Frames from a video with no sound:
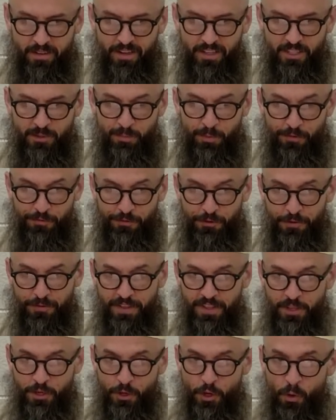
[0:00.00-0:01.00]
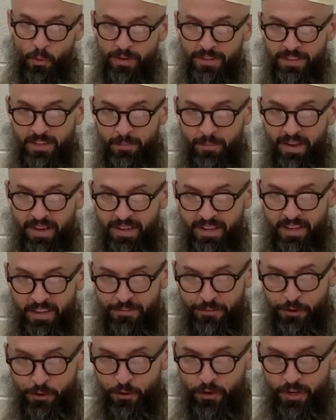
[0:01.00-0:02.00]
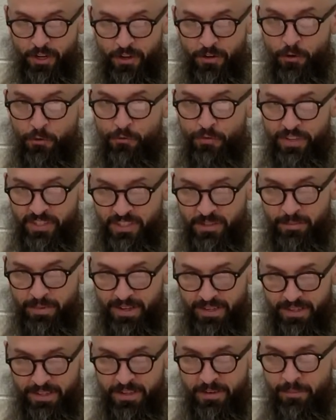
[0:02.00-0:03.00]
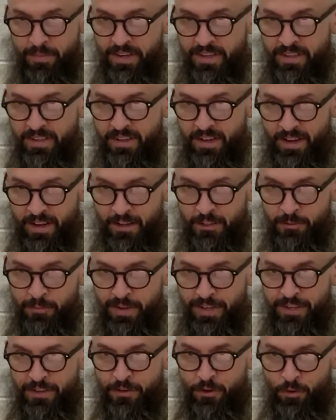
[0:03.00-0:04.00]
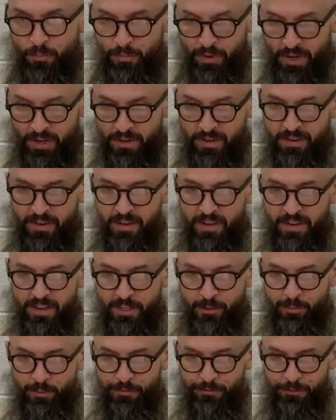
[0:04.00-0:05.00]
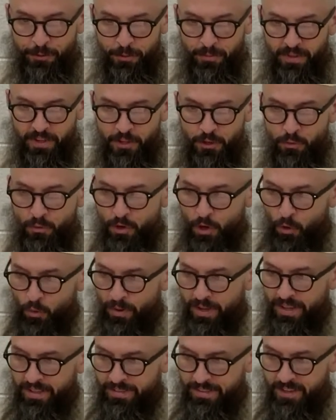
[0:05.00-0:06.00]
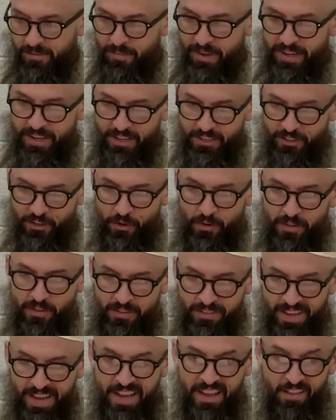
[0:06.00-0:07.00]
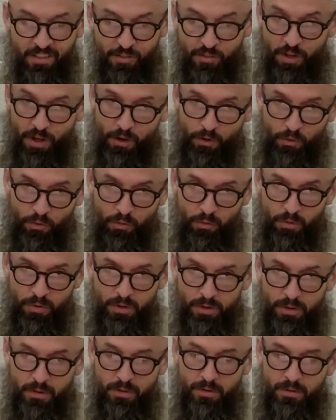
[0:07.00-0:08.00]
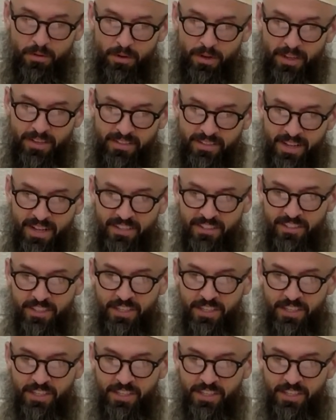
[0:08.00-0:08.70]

it's preferred that you go into Mecca. If you're going to go visit Mecca, making Hajj, making Umrah, it's preferred that you go into Mecca during the day, though it's not